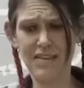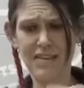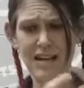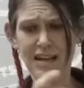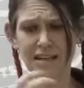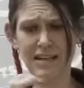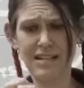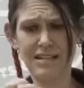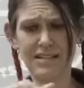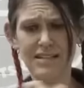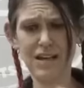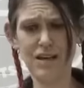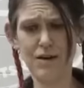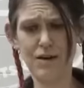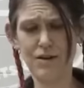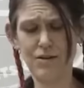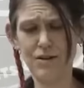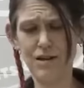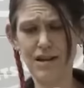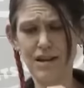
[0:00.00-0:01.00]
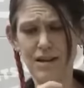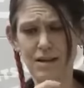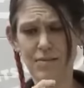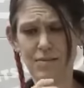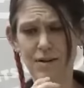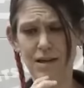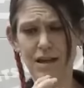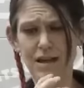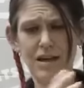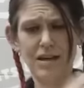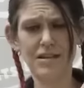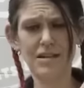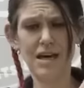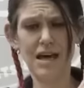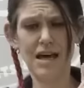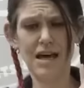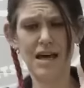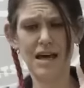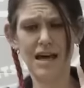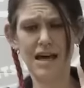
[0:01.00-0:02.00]
I did sour cream,
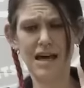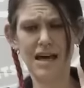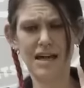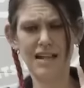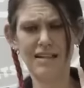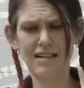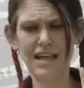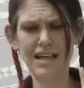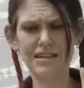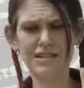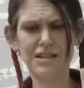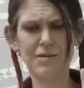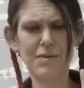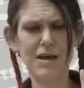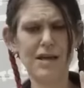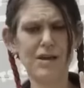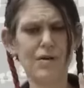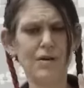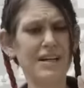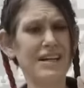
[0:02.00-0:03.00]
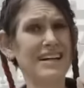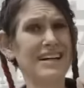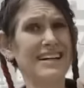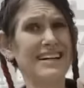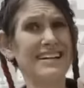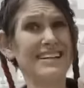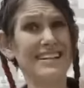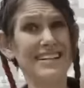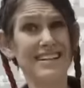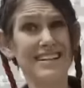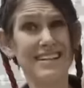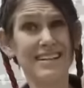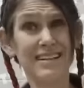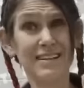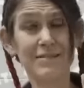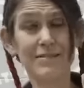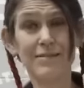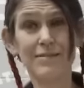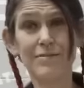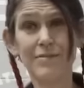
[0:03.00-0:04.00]
uh, lettuce, tomato, and onion.
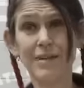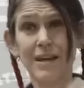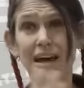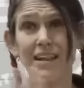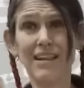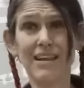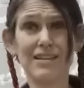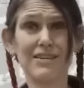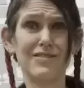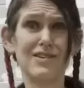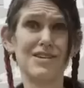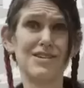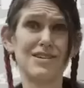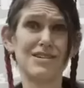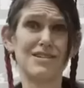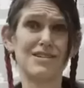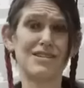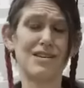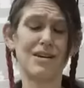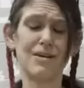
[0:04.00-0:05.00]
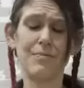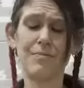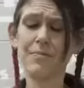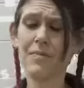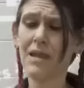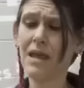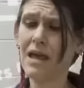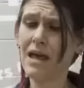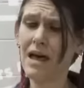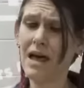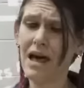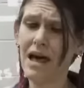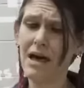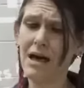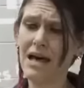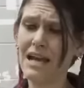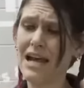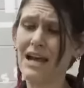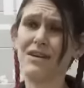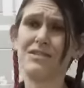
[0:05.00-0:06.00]
I like the veggies, so.
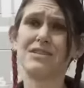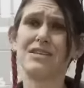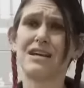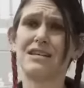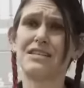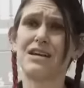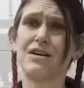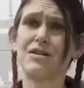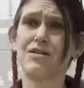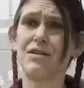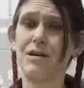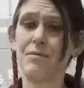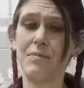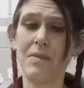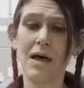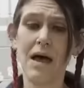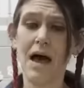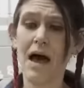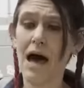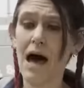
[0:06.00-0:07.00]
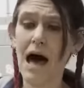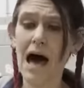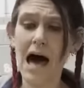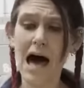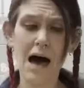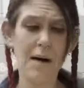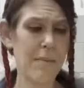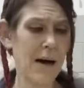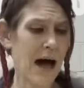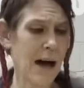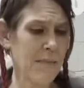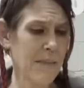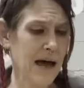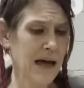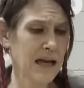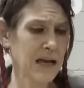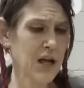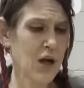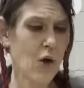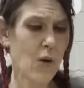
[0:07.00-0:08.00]
And I also like sour cream. Um, I'm
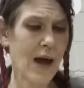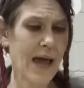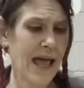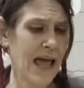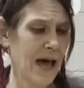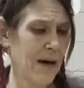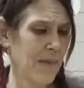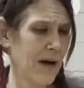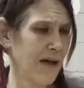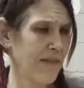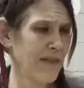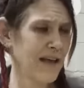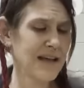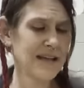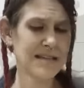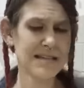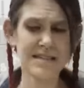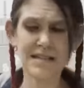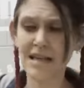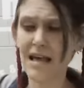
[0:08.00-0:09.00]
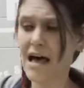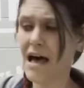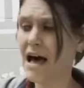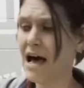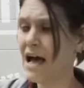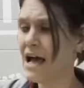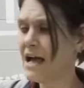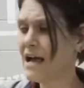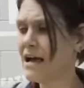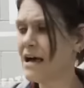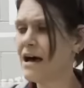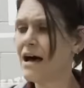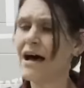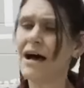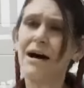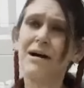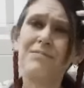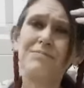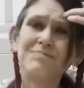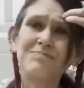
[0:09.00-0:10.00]
not gonna go ham on this. I
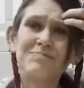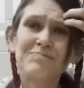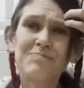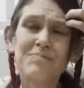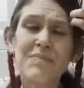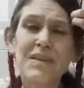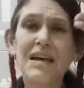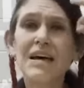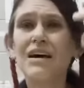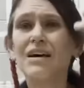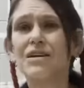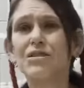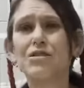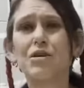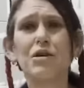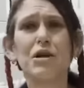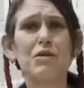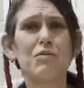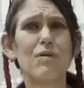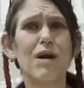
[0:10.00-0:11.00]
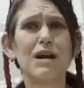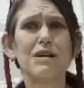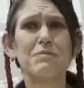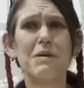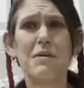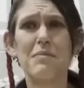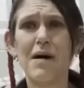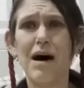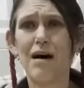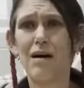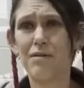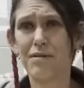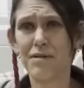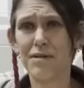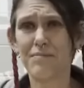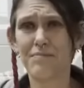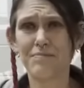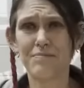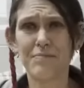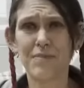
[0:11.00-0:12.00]
uh, really wrecked my mouth
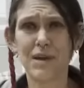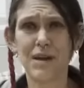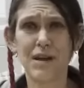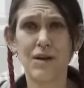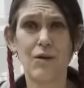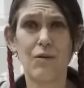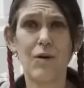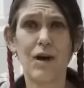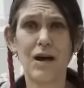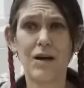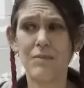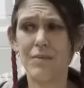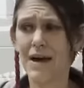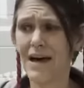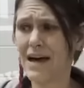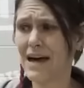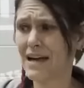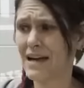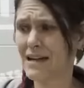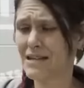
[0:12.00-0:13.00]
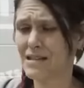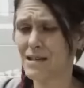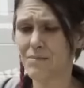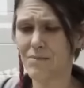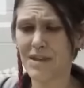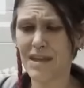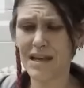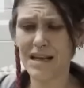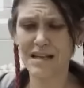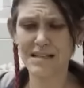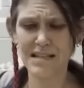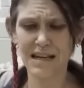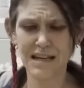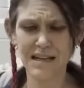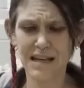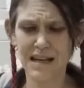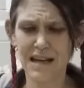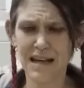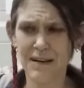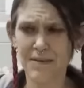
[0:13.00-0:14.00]
a while back on some things
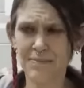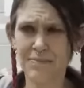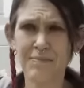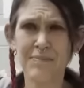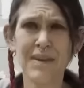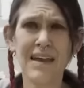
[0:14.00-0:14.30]
and uh,